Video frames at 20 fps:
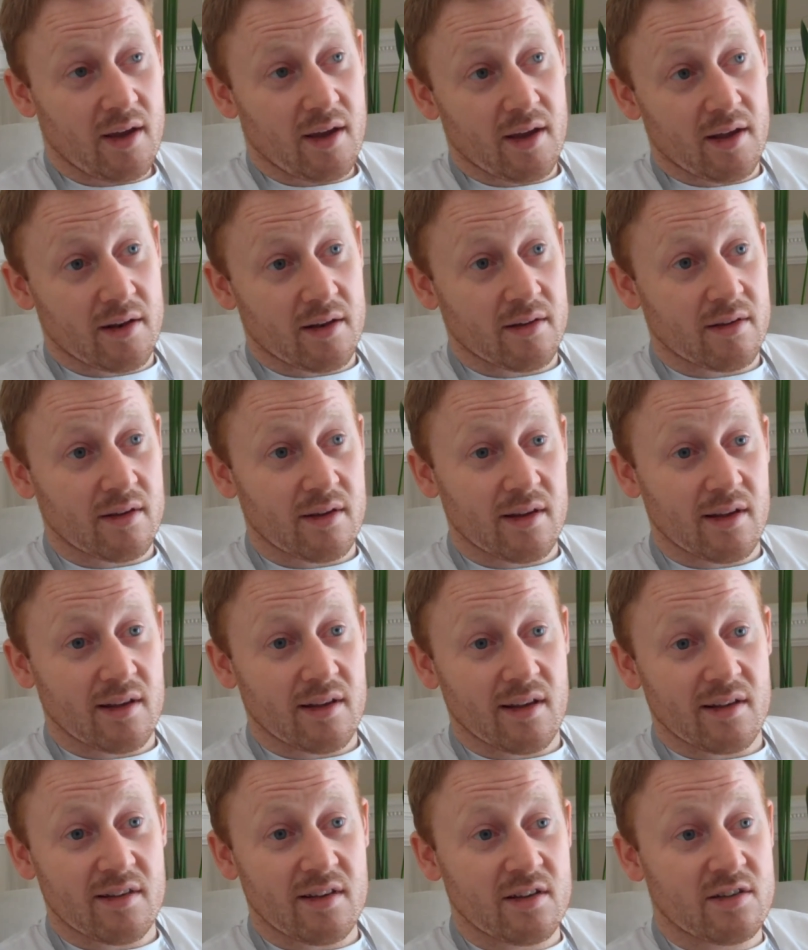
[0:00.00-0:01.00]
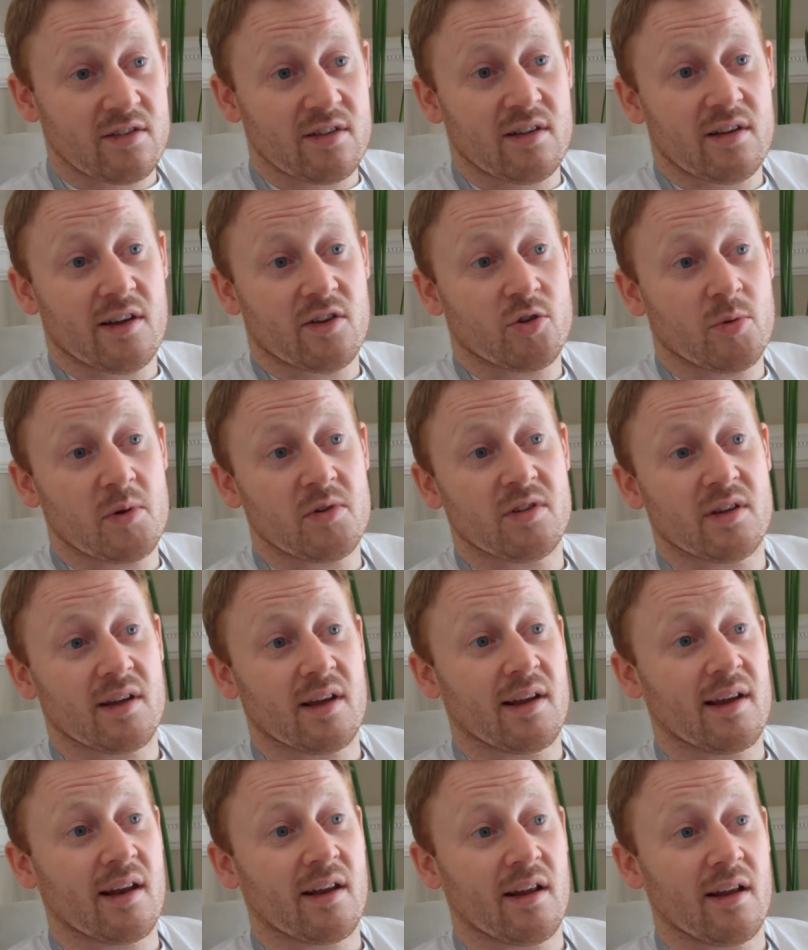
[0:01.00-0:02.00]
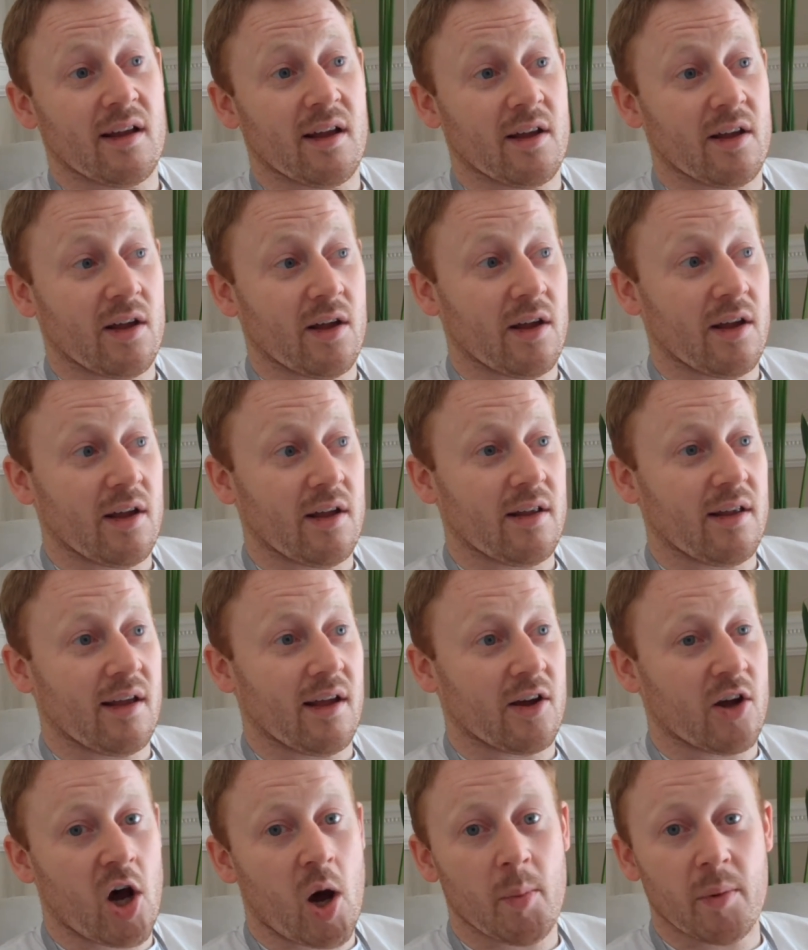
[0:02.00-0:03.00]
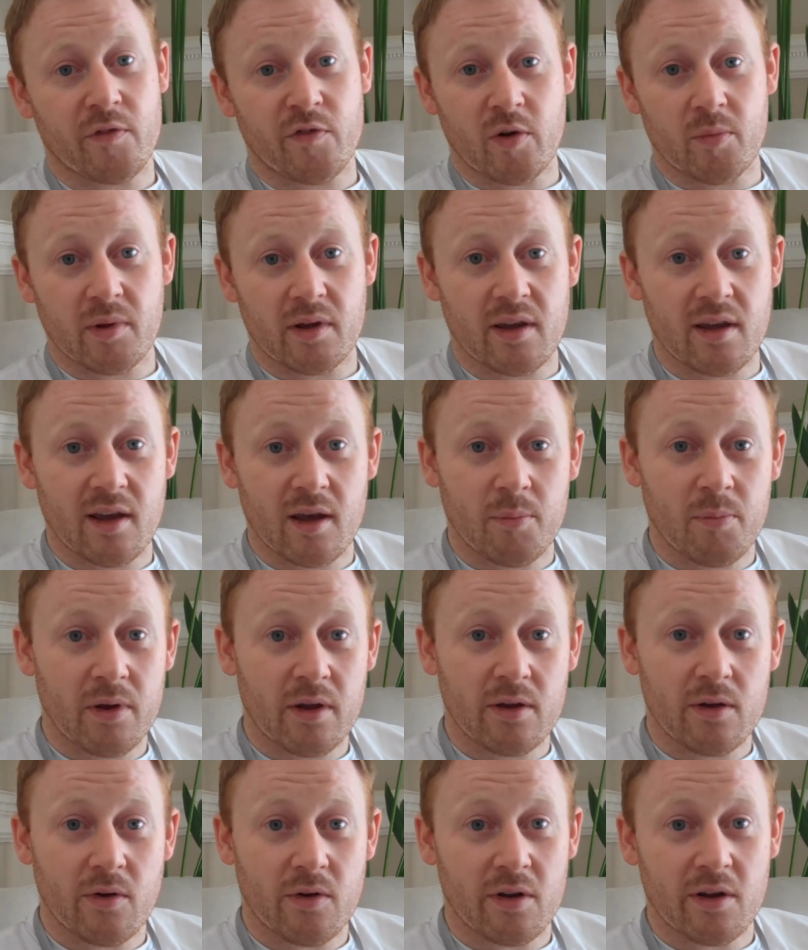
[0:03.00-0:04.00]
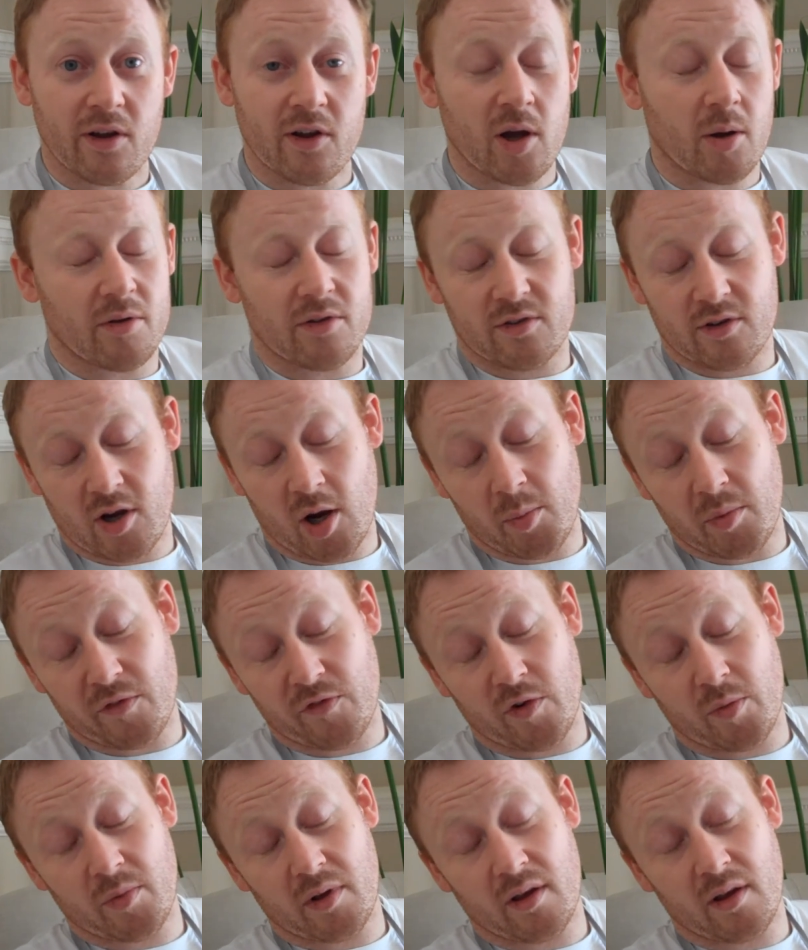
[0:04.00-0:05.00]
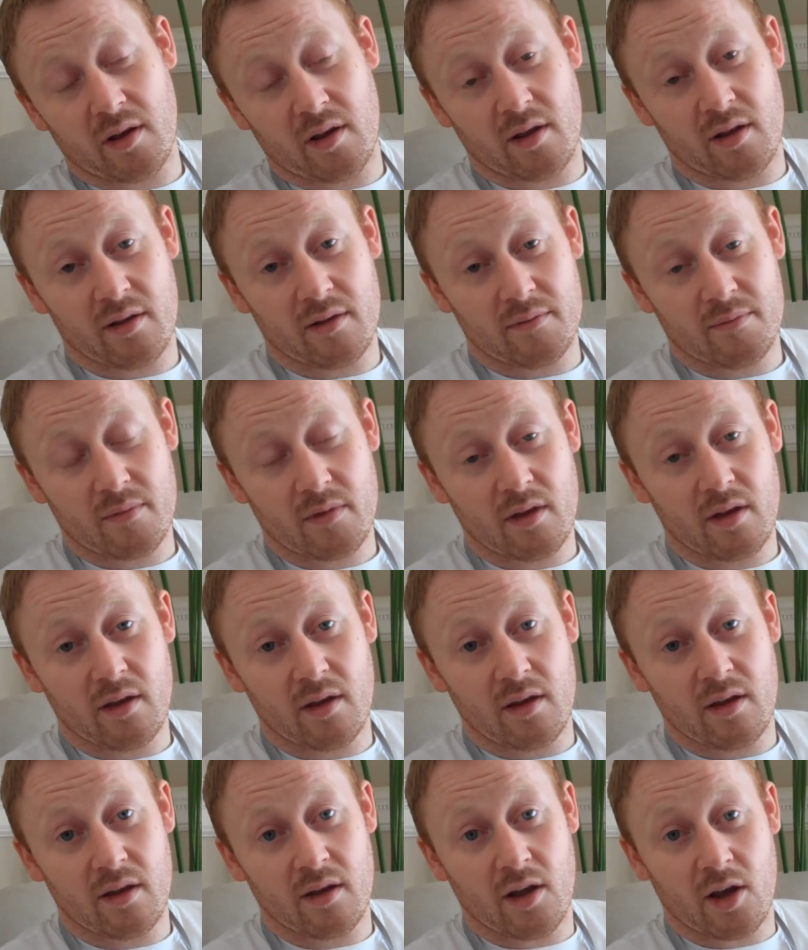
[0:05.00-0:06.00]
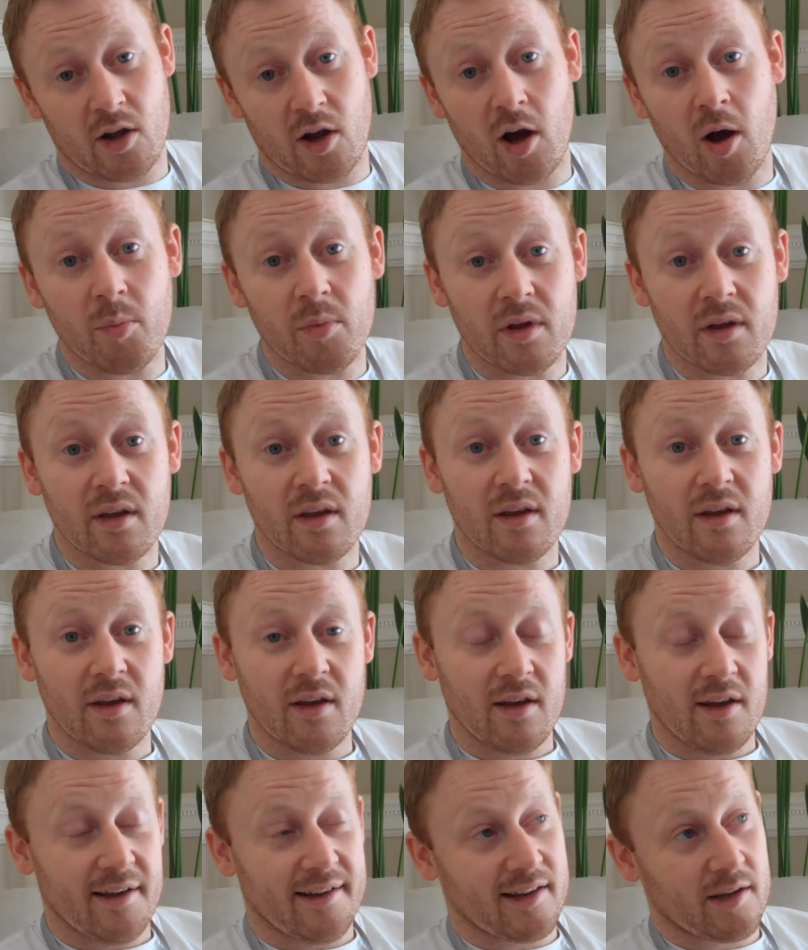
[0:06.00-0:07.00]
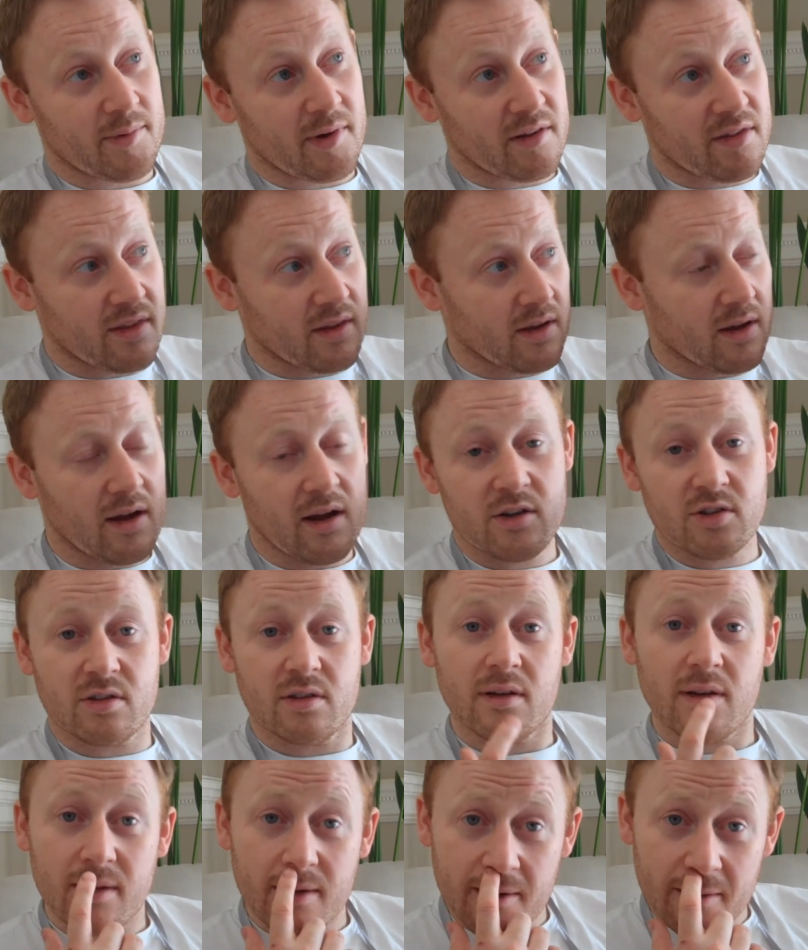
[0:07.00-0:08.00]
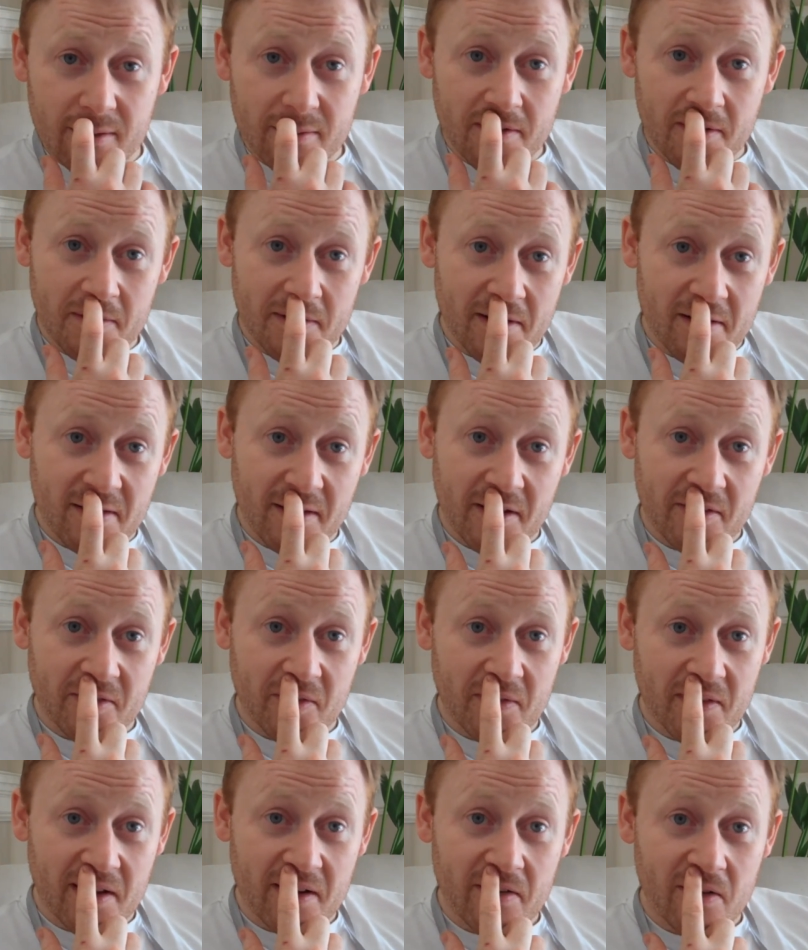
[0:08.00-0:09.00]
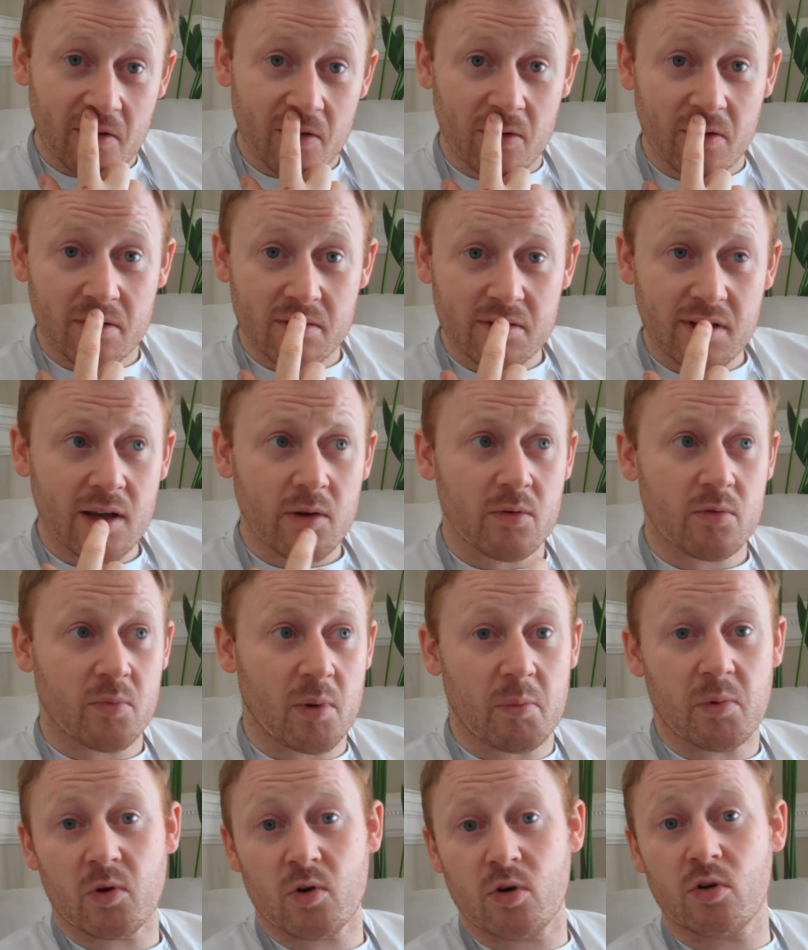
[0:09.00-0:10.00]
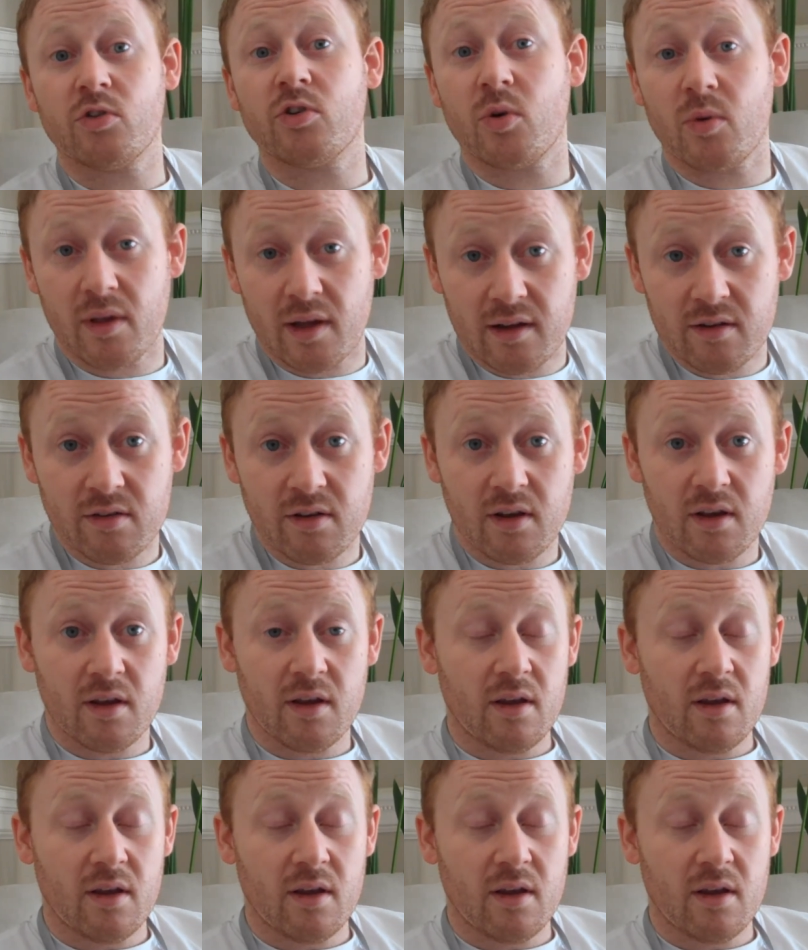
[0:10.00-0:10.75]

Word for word: And it, it's just, as soon as you can get a, a, comment from a KP or a, comment from a, a, commie, and you may think, actually, yeah, yeah, I didn't think of doing that. Or, yeah, maybe you could do that.